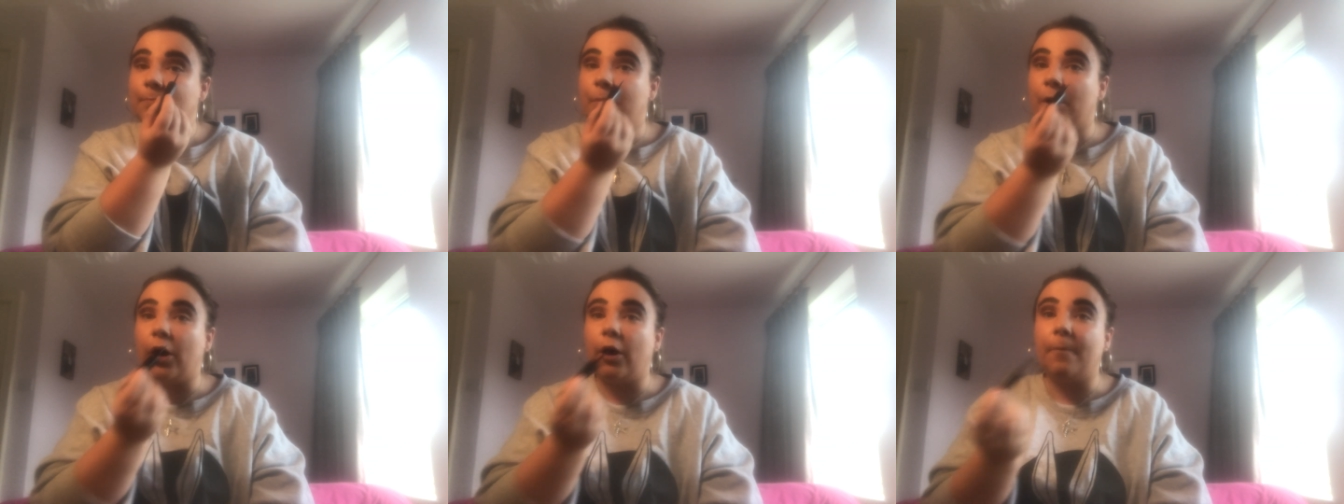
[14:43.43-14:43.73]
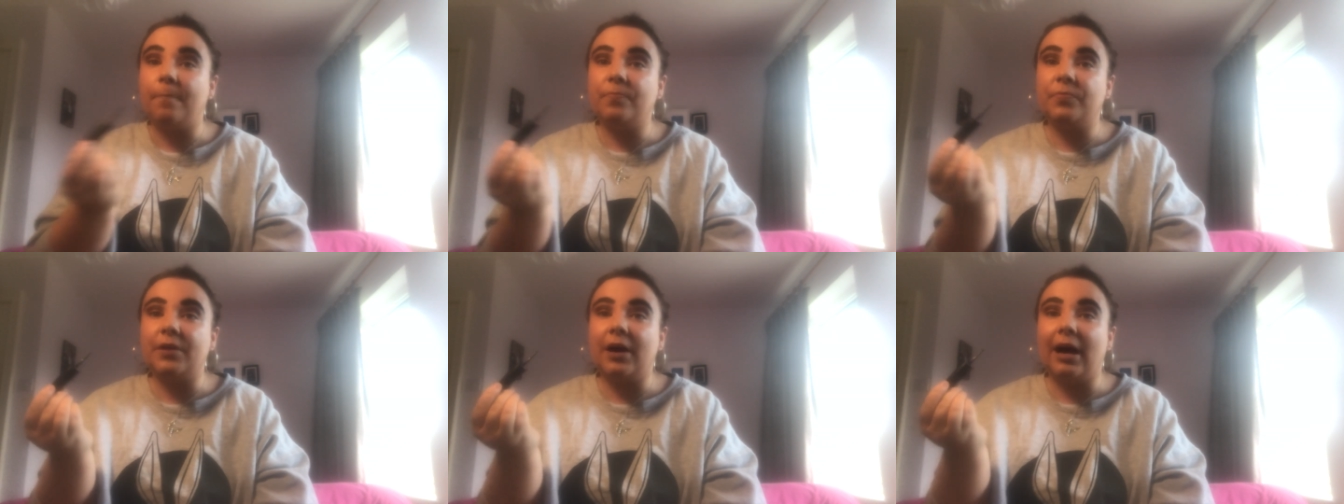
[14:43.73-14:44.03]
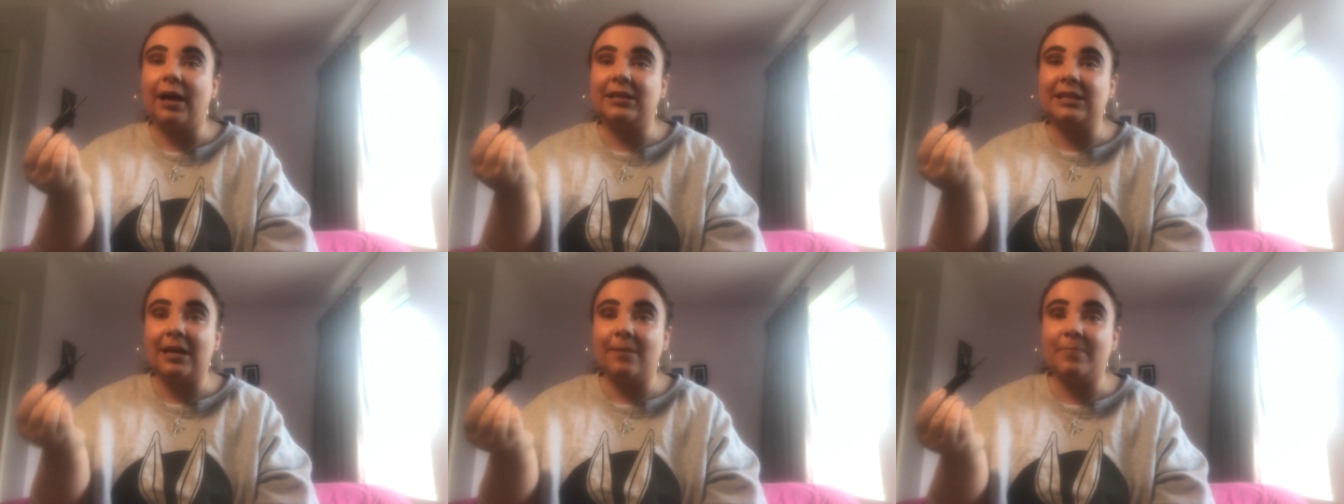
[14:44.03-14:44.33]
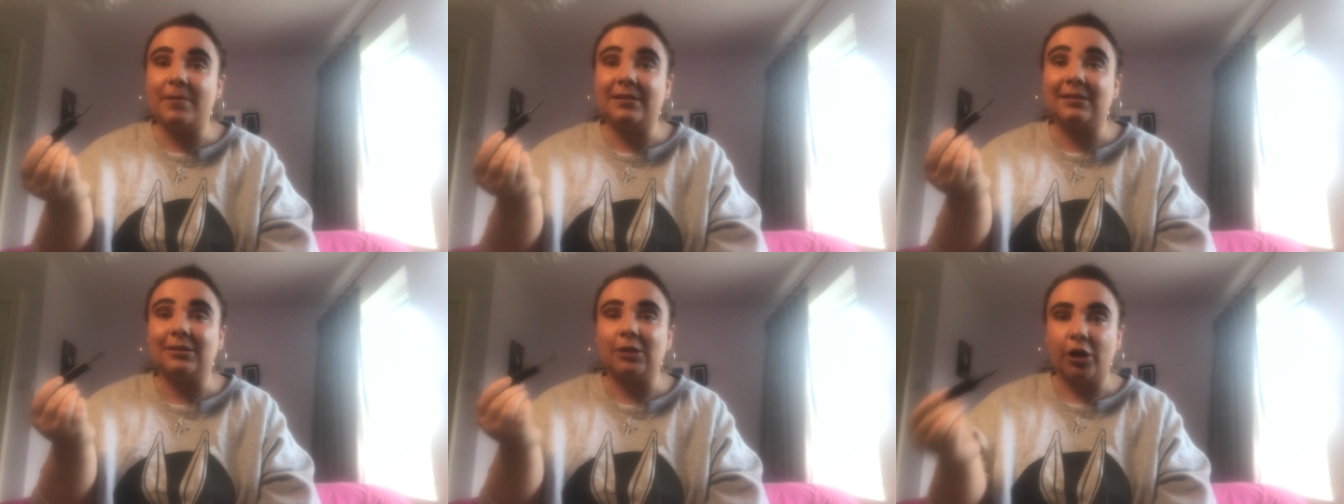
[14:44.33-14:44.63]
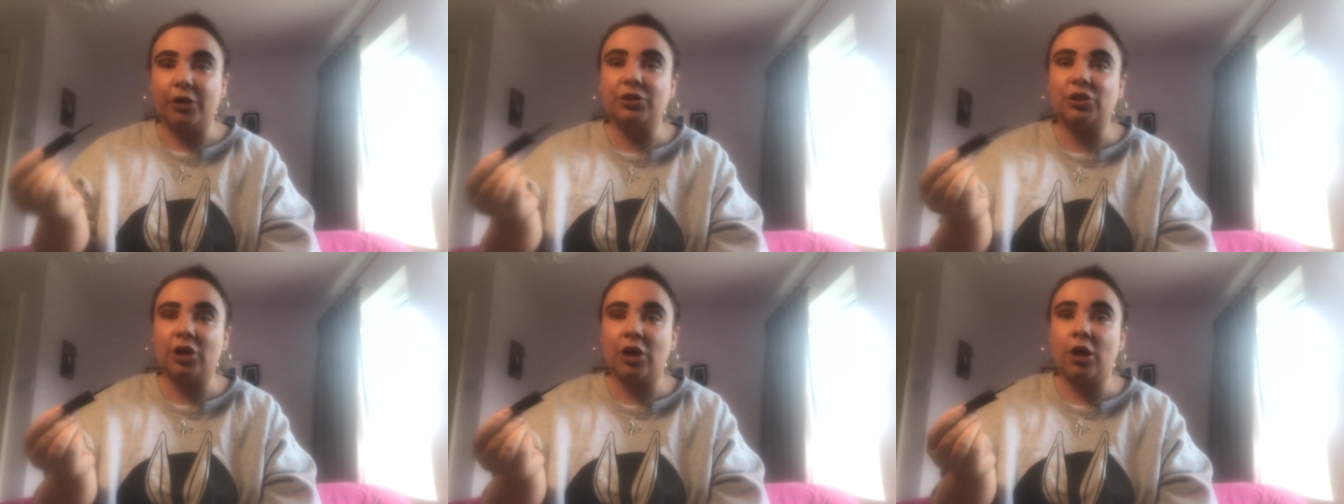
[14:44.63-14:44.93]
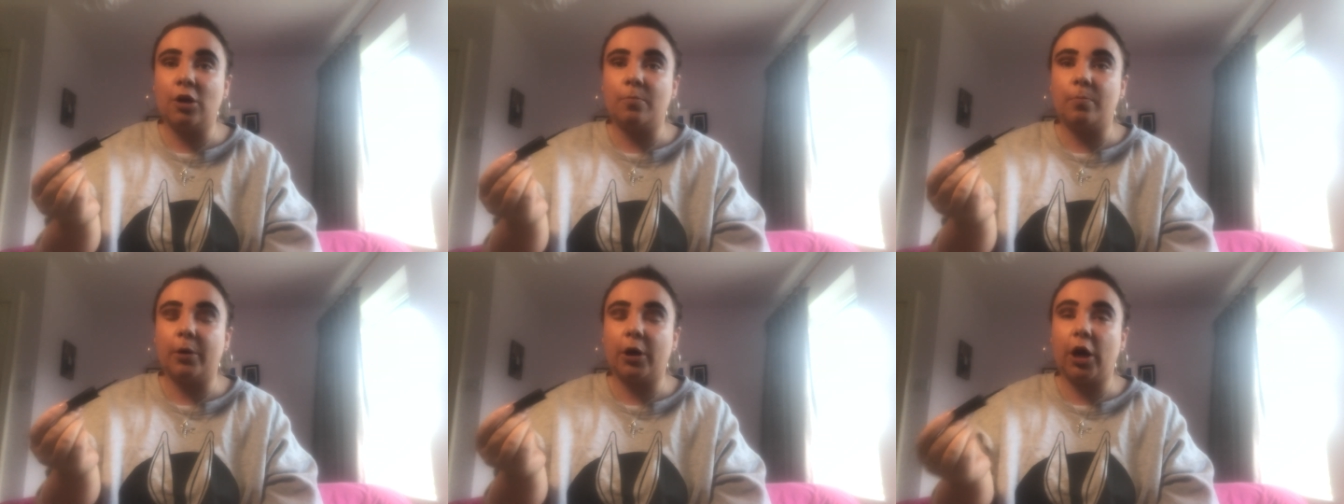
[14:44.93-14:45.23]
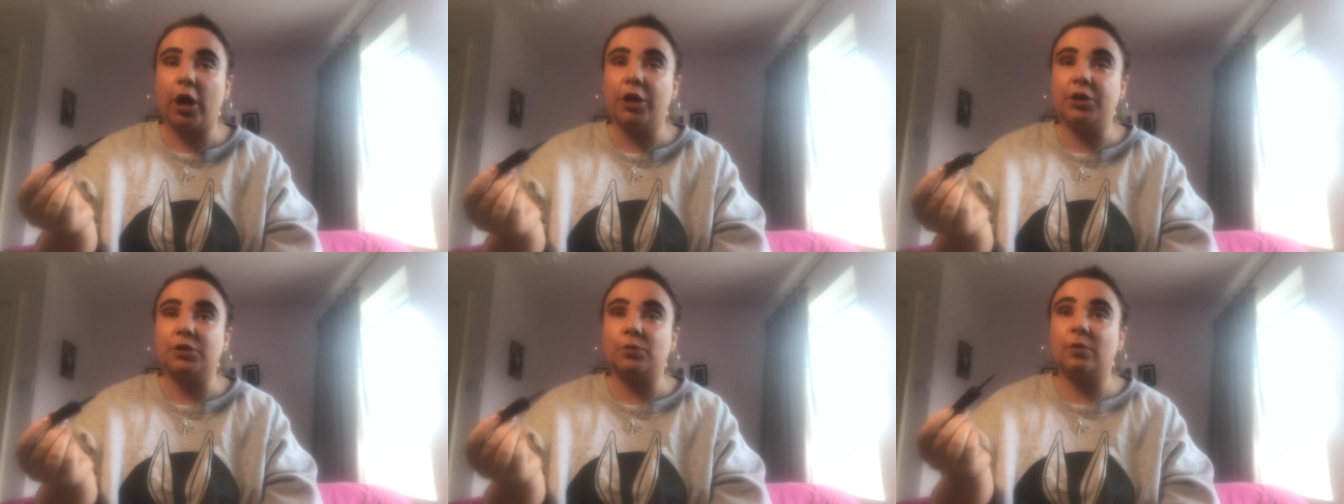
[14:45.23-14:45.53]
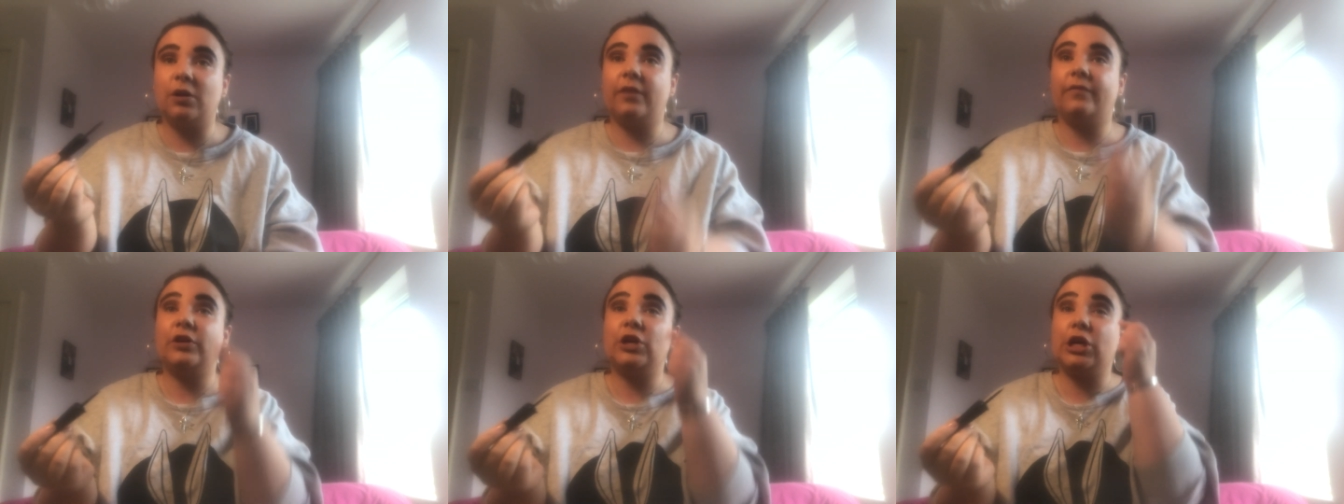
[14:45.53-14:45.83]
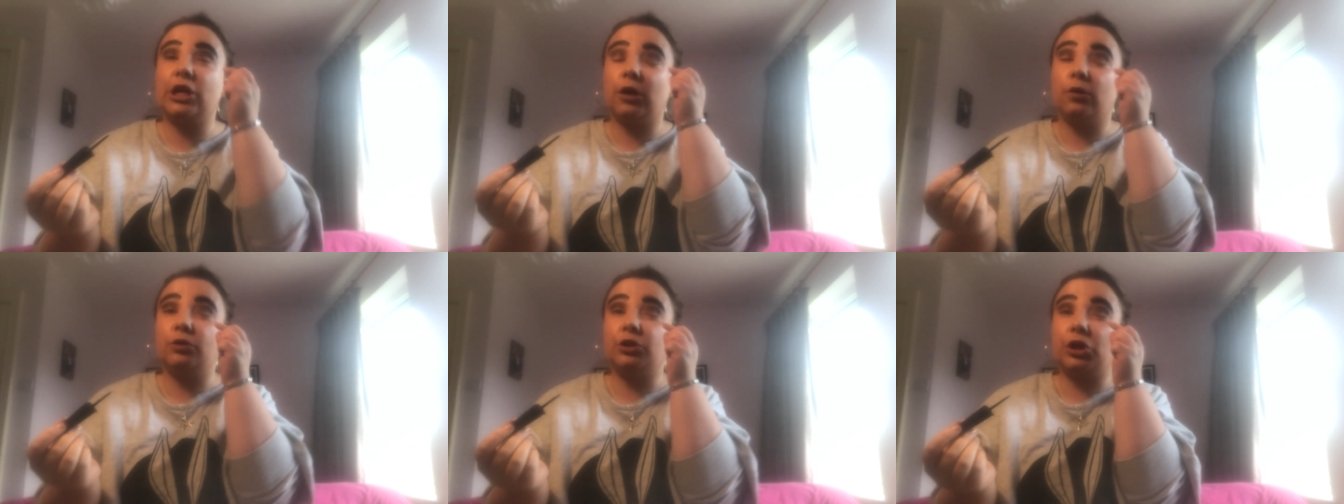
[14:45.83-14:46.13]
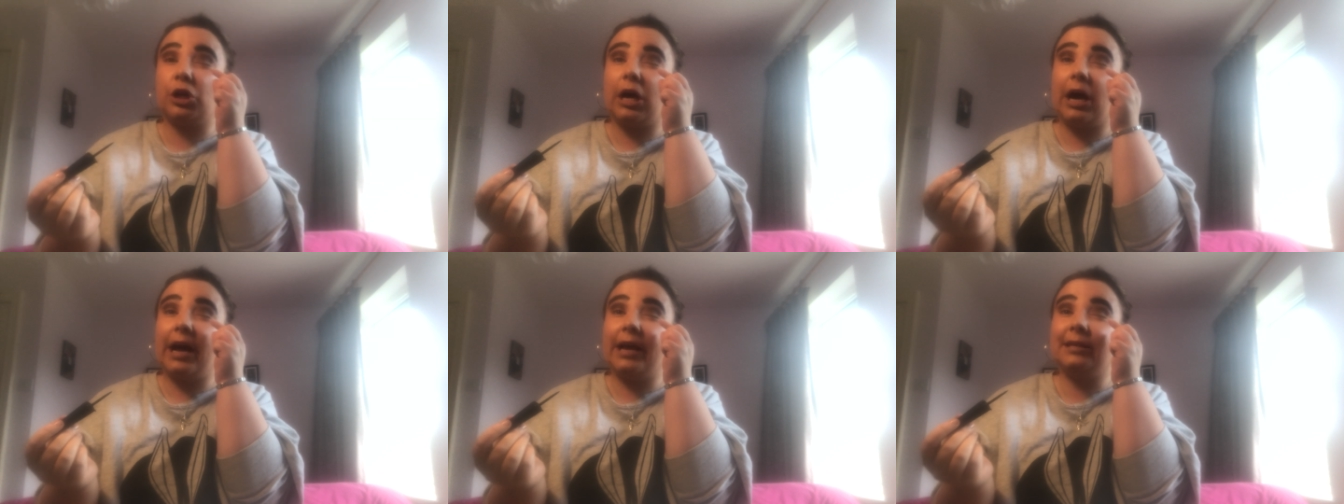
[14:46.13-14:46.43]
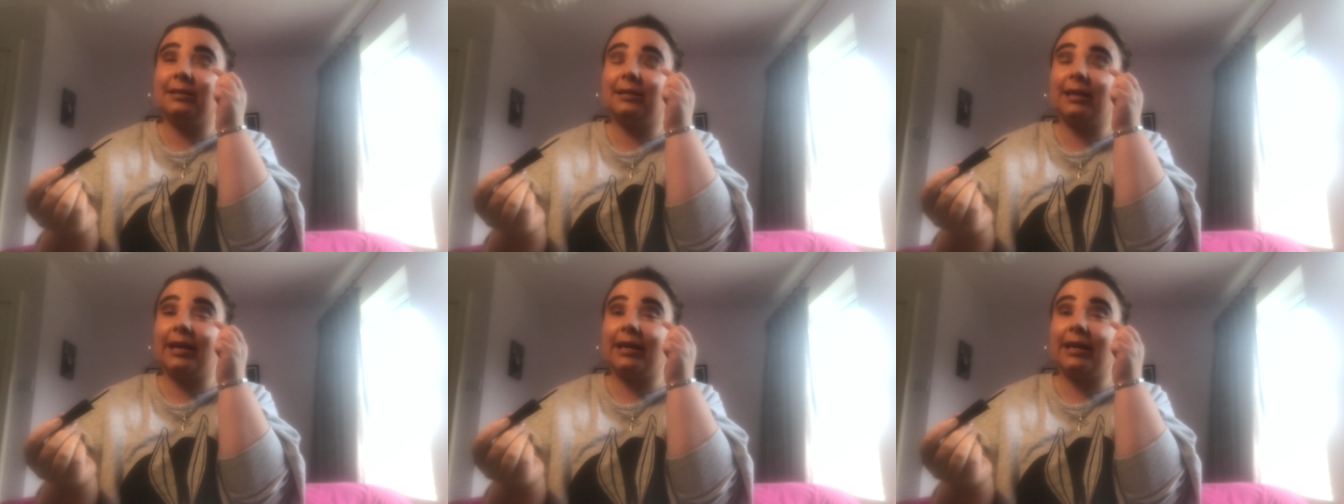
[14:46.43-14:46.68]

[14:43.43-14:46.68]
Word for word: but a tip is not to because whenever you close your eyes,